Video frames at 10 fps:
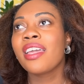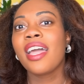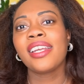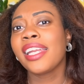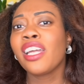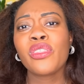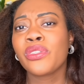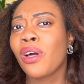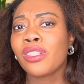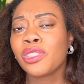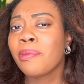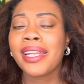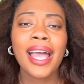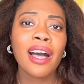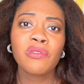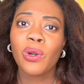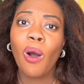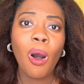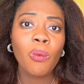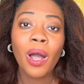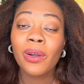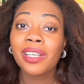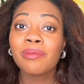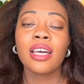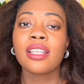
And any other thoughts you might have are all welcome.